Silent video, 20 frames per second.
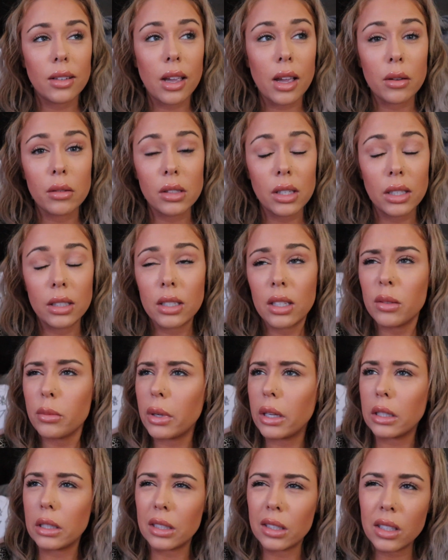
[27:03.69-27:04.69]
I was like, did
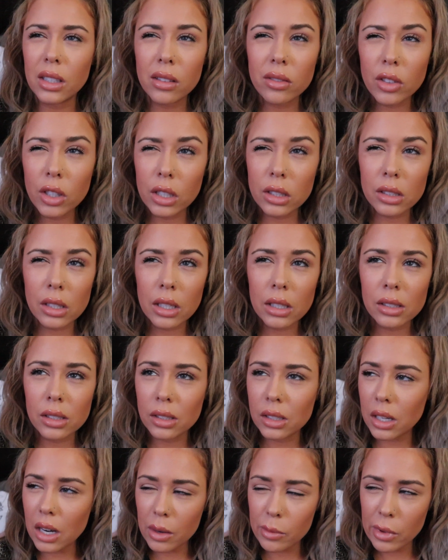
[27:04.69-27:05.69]
he even
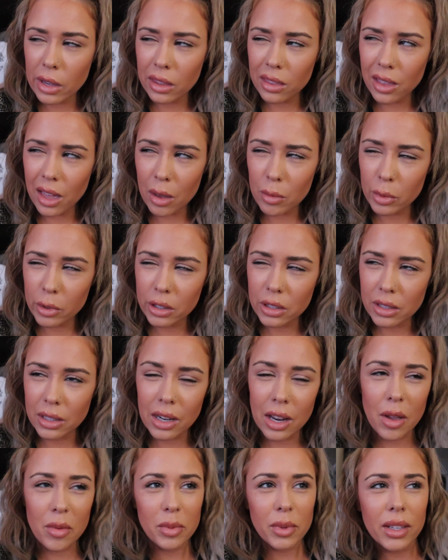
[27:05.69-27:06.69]
exist? Did I make that person
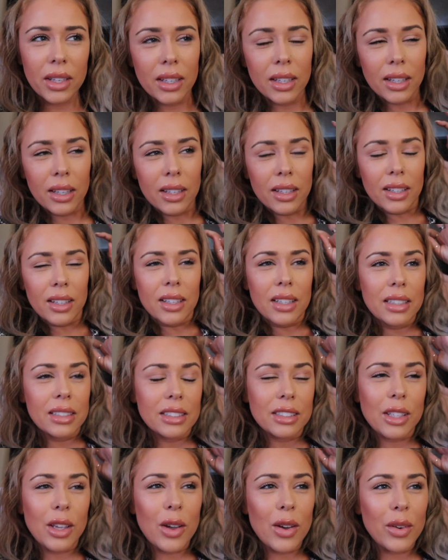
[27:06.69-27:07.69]
up?
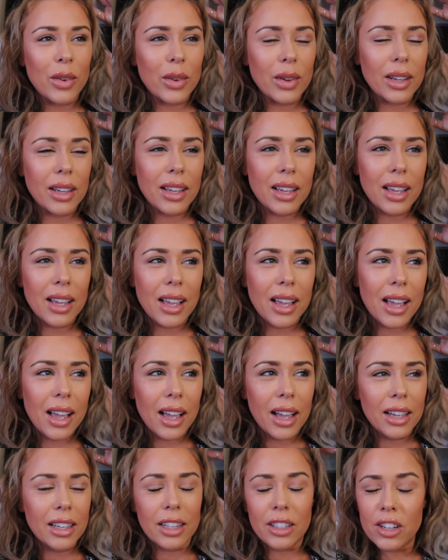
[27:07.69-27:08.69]
So,
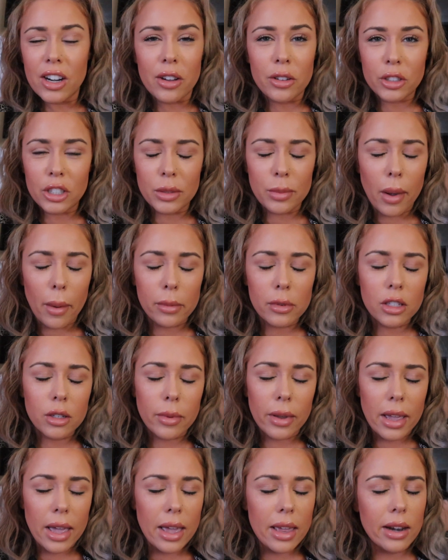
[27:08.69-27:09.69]
I don't know, it just popped
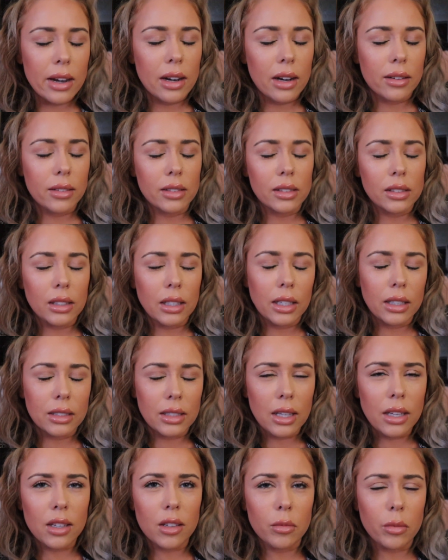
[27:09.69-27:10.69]
into my head, and I was like,
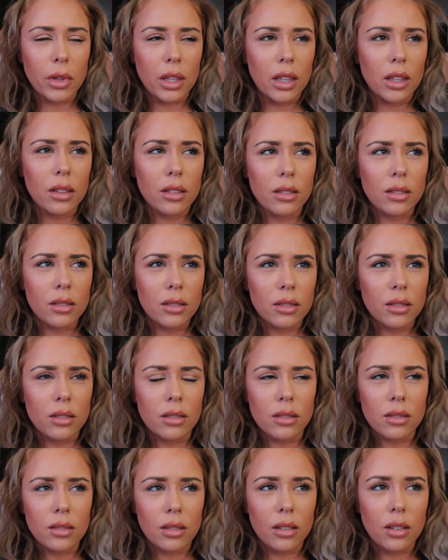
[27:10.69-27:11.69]
damn, like,
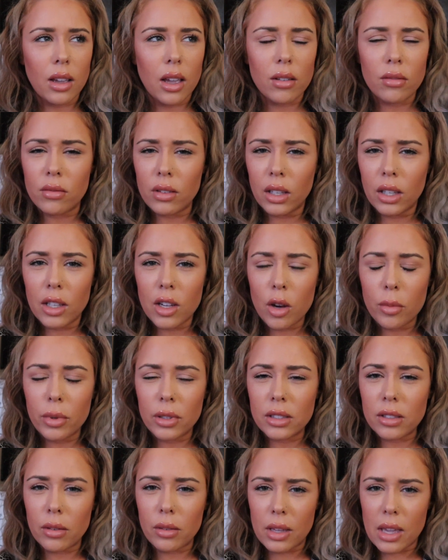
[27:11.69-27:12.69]
I really hope
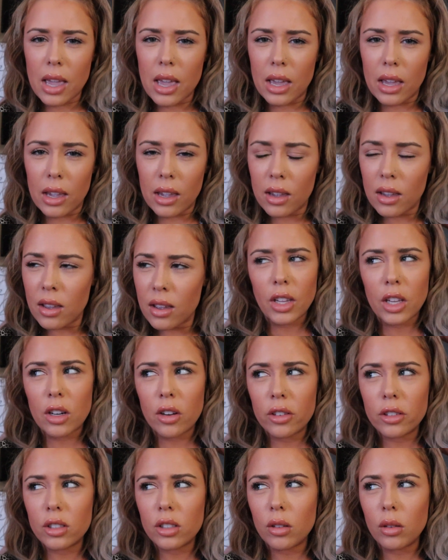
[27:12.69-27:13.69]
he's okay. And
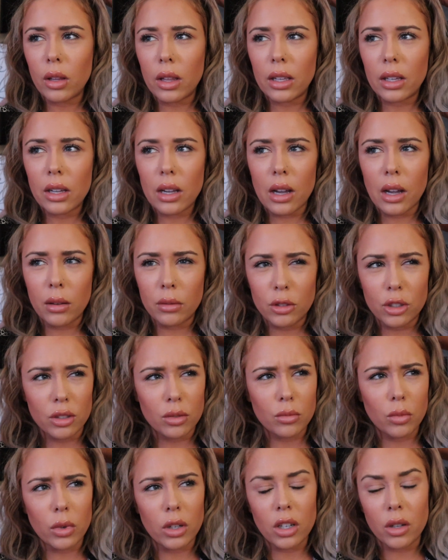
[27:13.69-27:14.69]
also, like, I
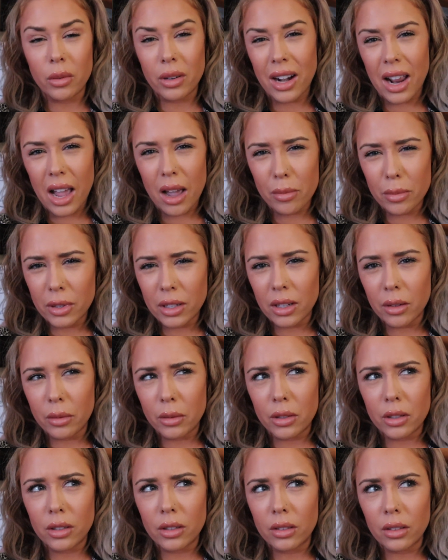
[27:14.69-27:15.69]
just wonder what happened. I
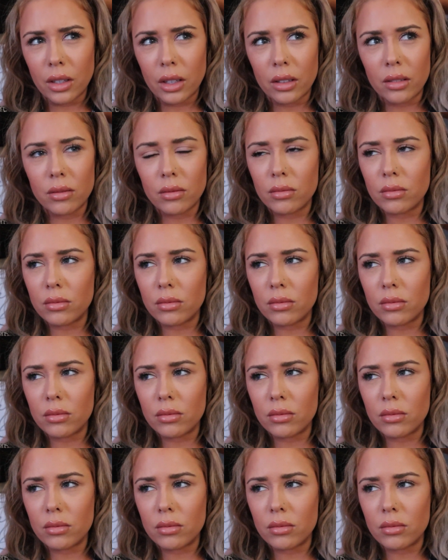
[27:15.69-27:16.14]
wonder, like,